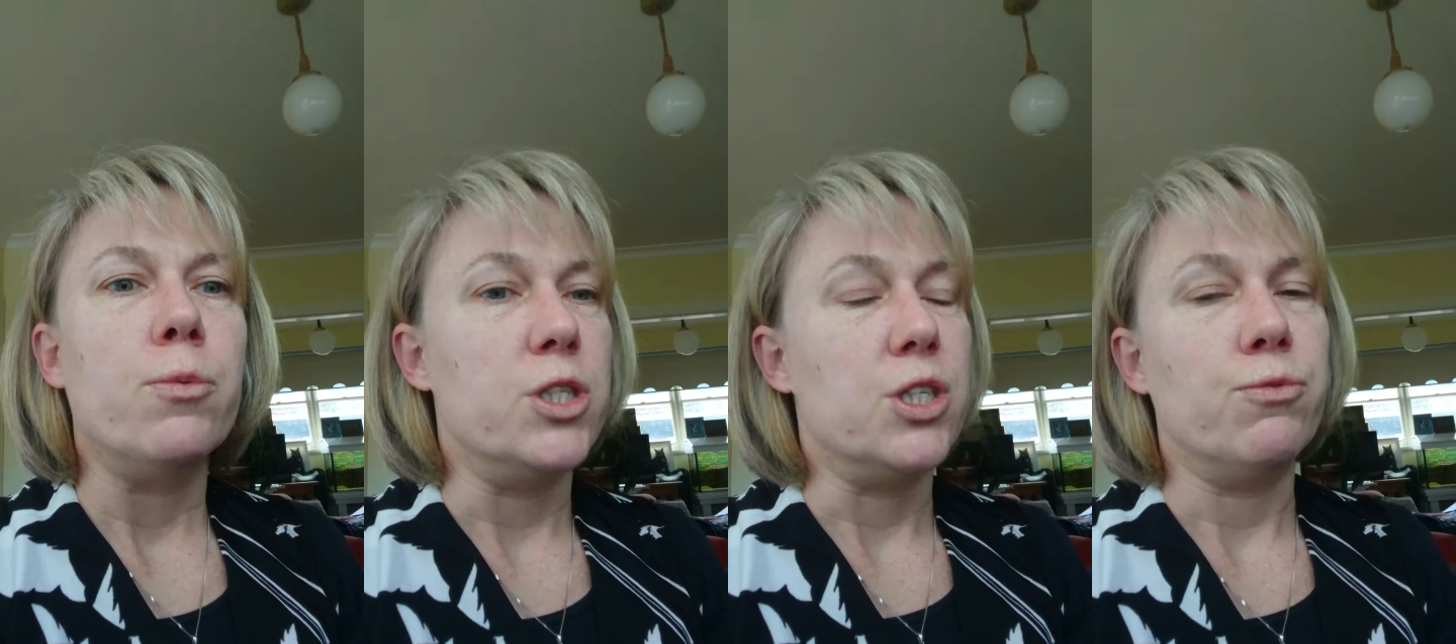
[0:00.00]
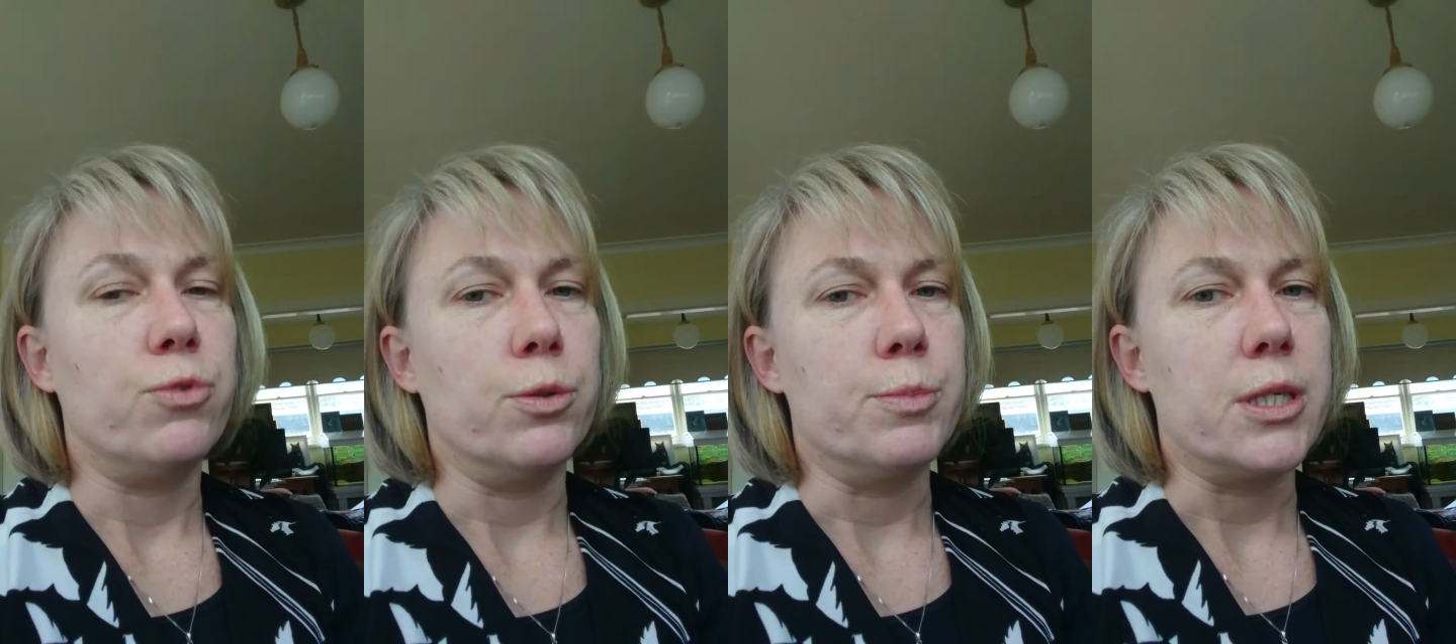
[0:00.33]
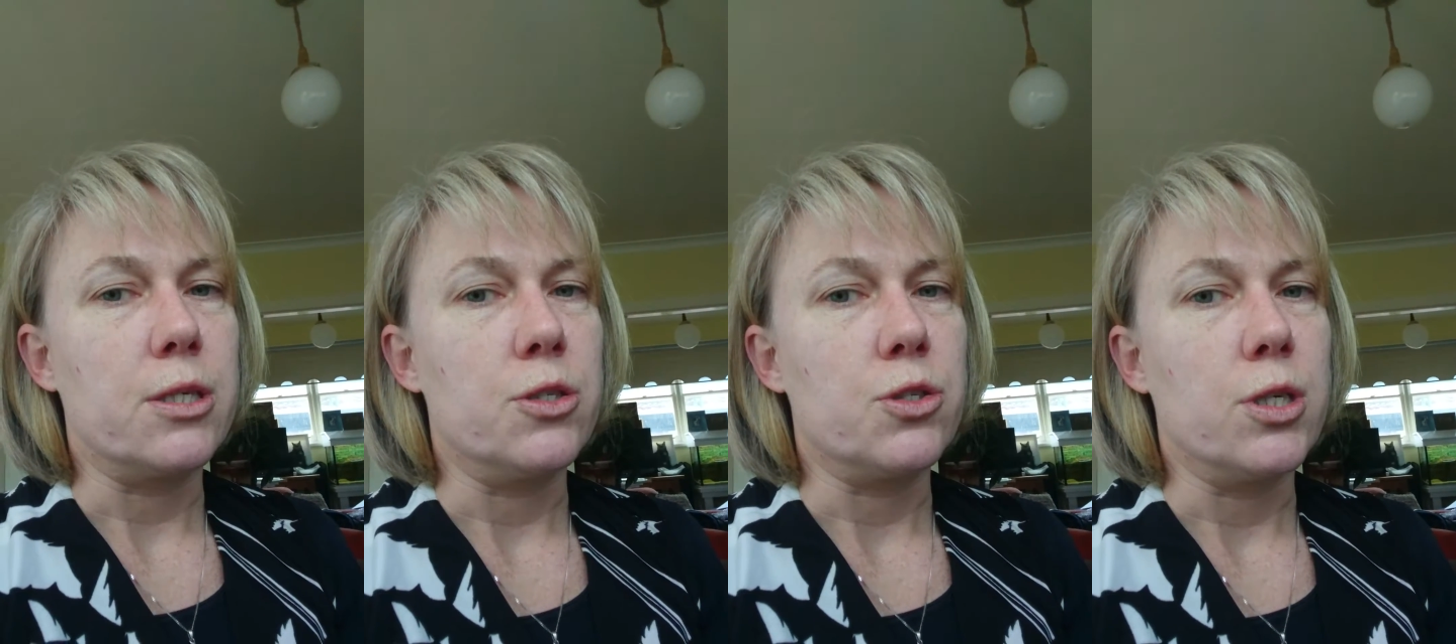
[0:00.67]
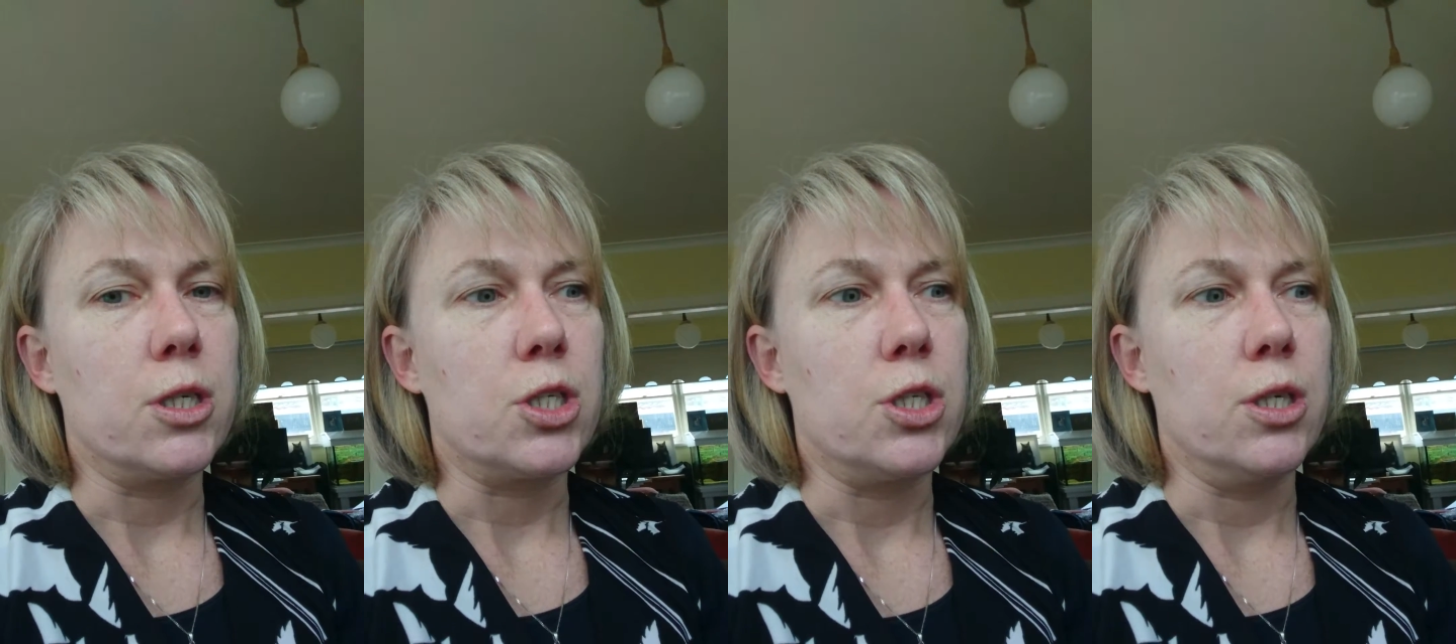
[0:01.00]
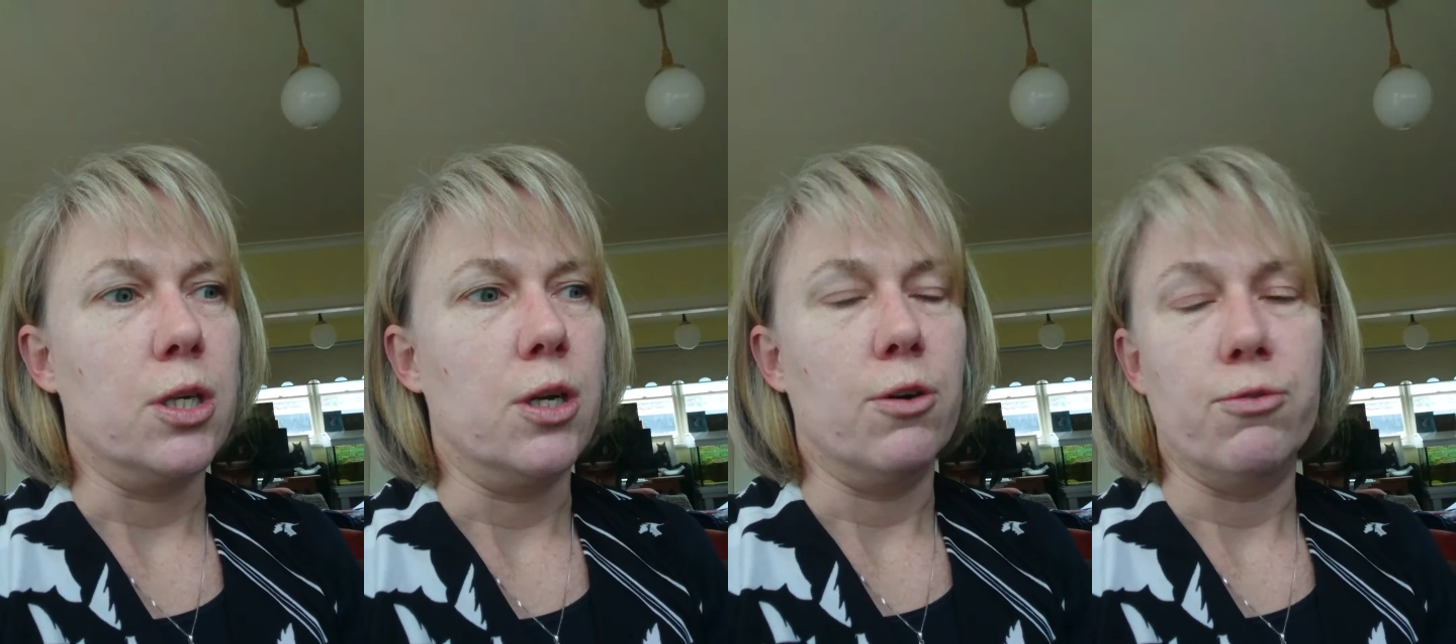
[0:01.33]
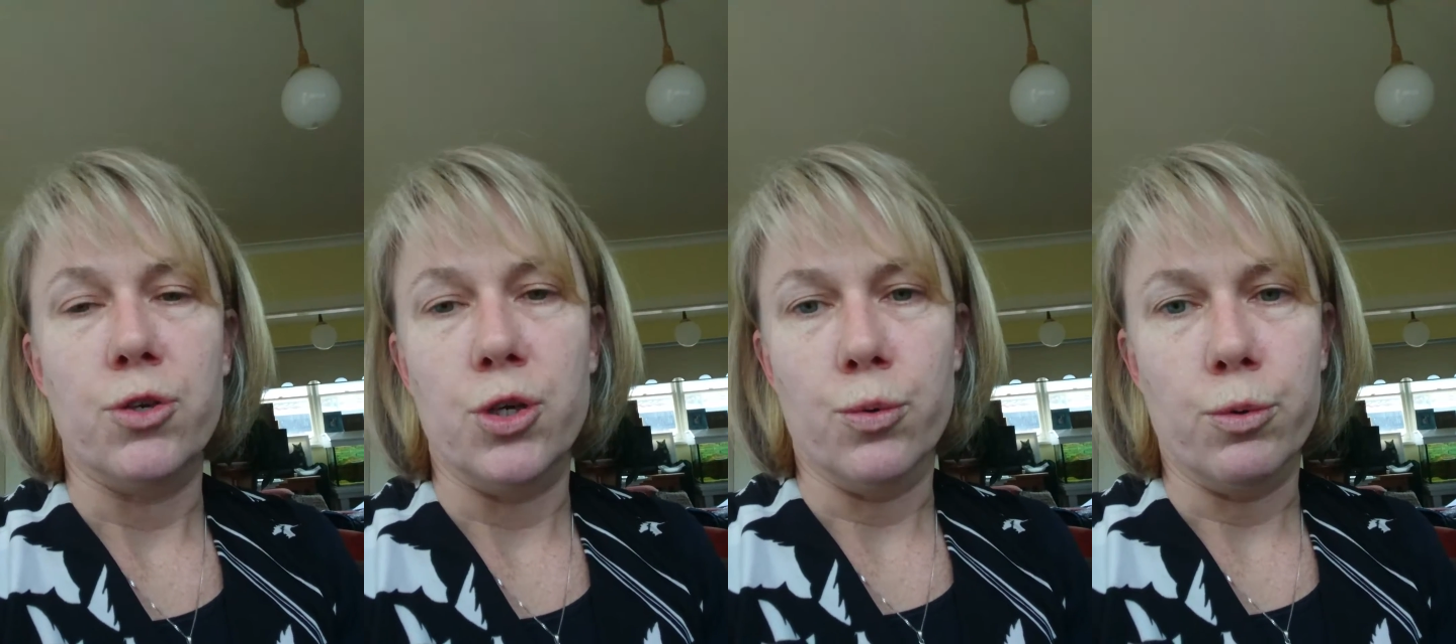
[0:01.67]
which informs the construction
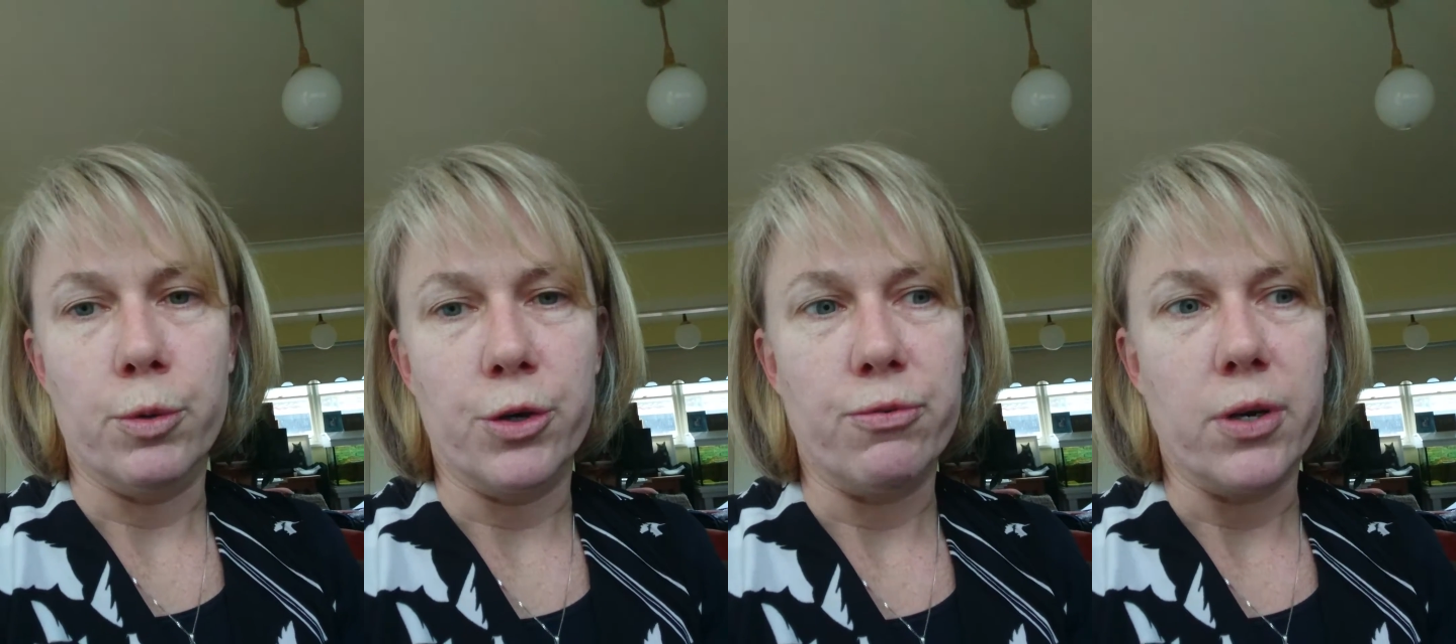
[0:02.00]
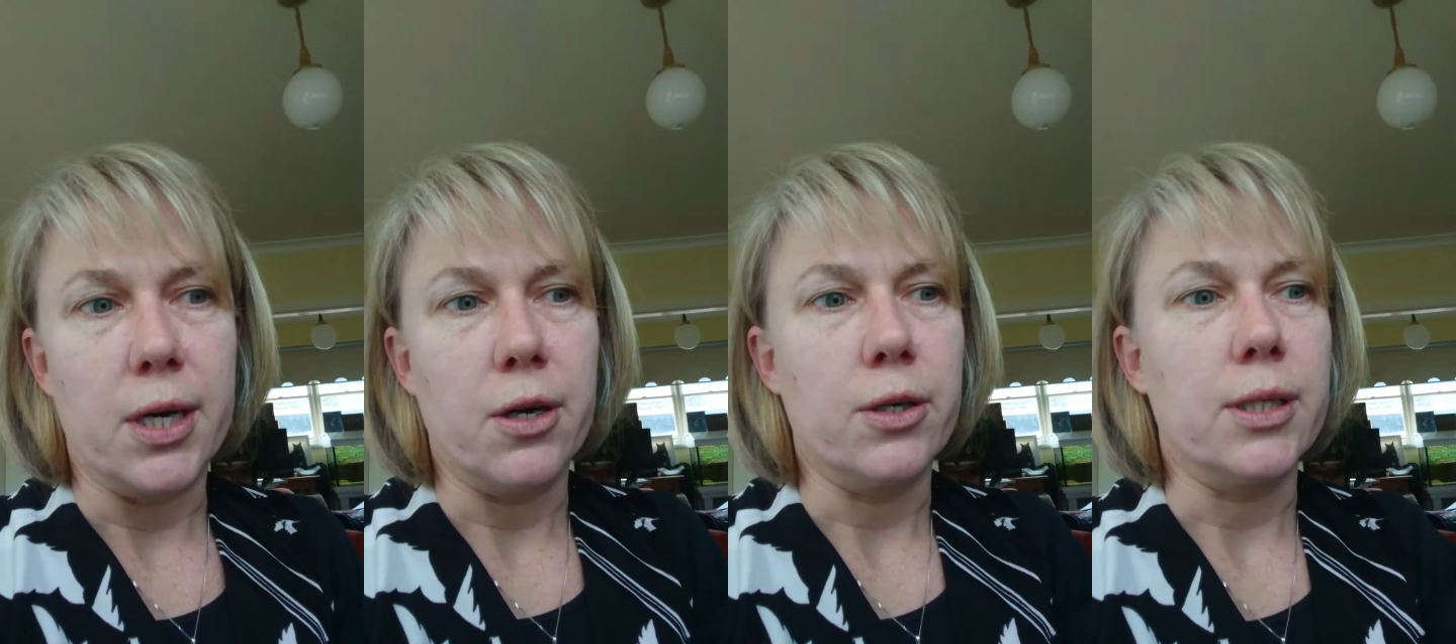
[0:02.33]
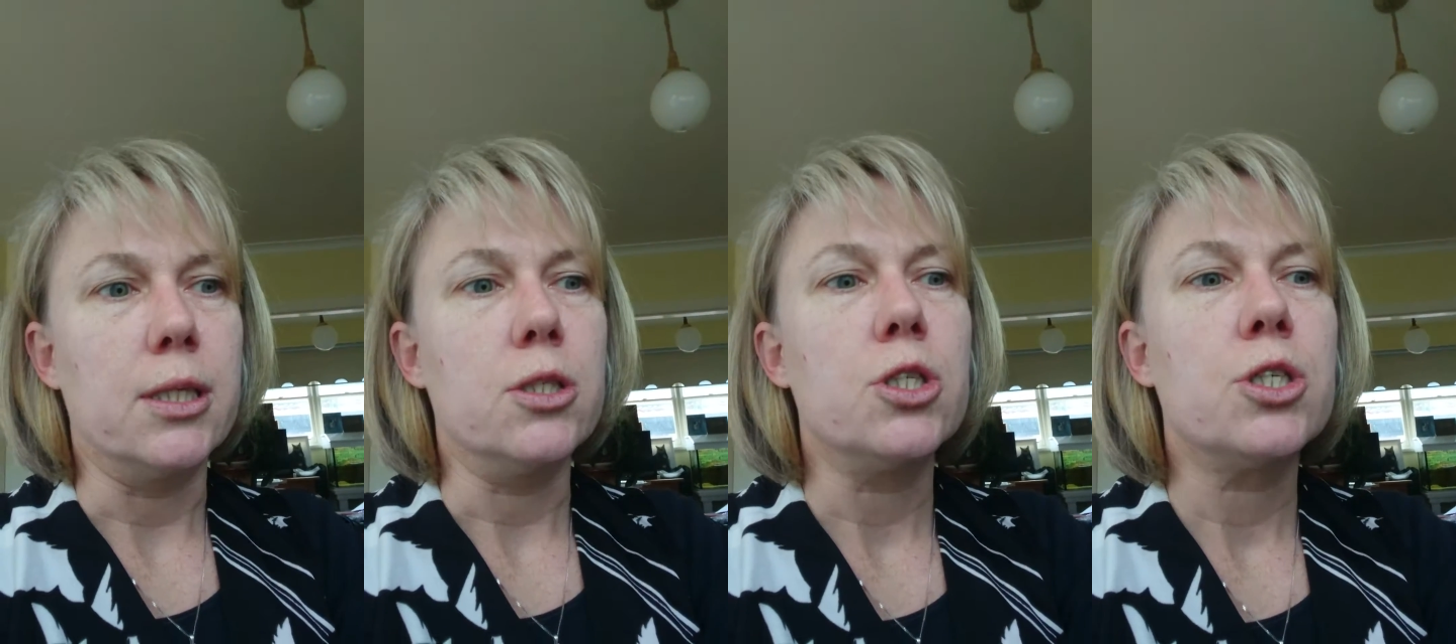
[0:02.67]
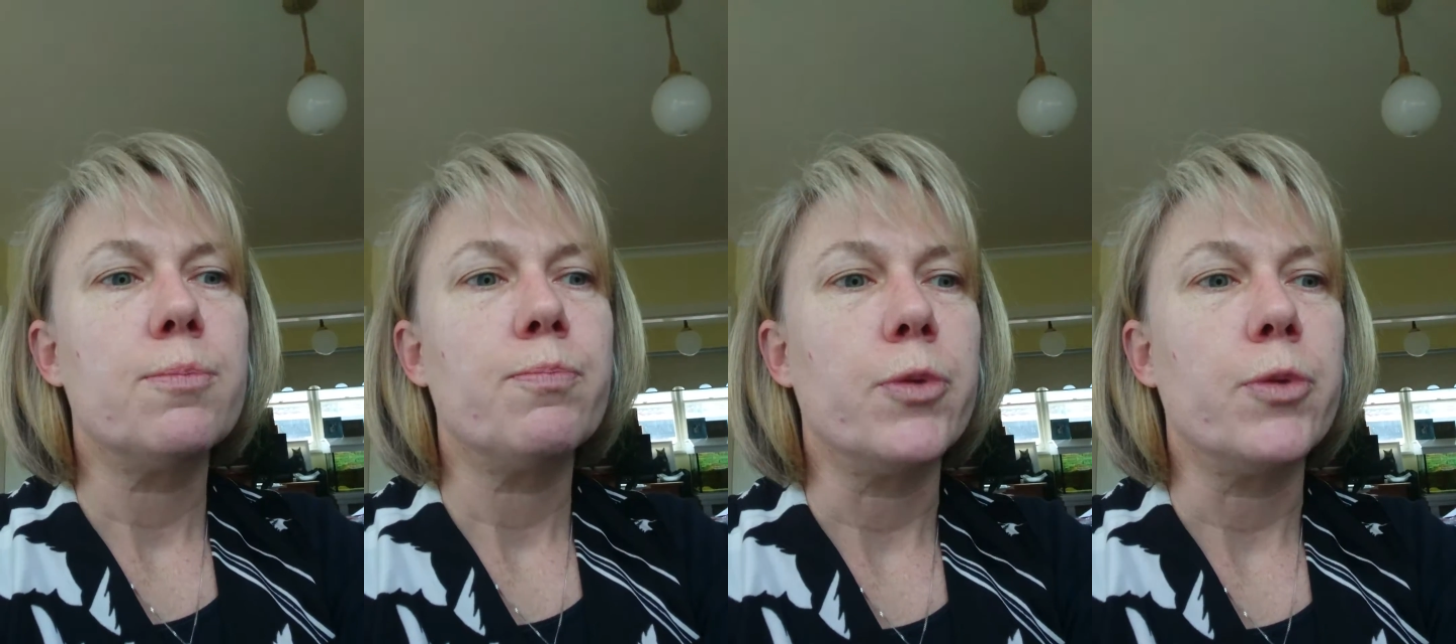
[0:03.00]
of new or modified knowledge.